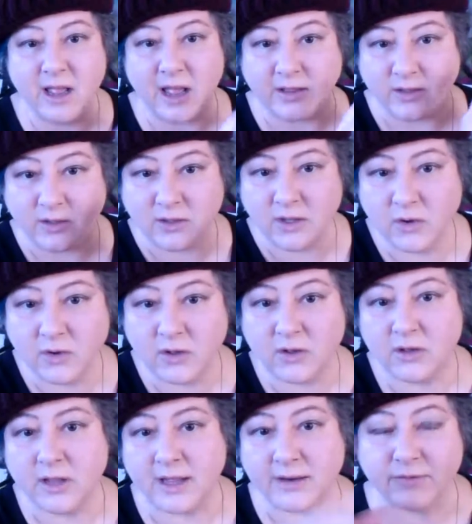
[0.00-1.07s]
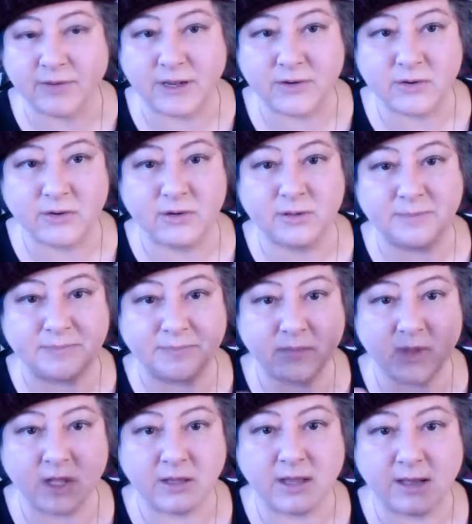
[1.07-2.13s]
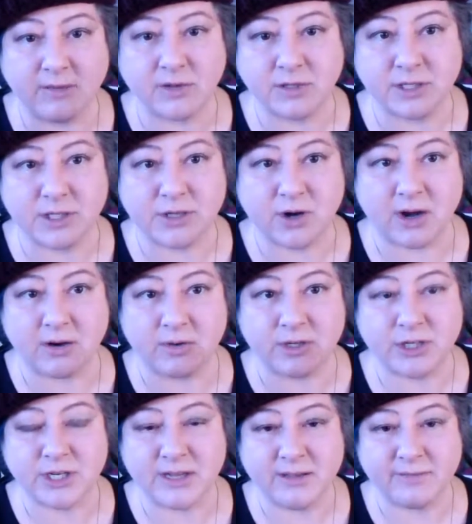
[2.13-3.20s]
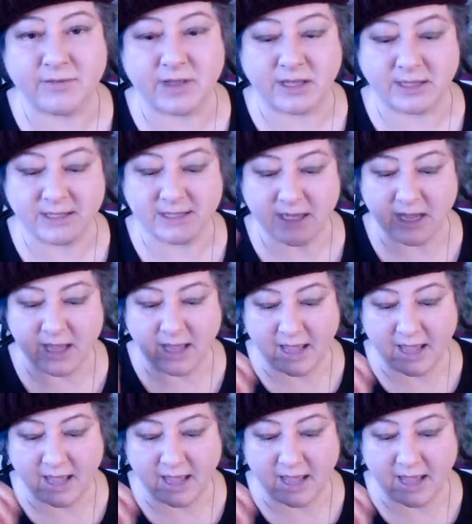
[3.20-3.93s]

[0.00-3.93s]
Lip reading: at the local and federal level to try to achieve this.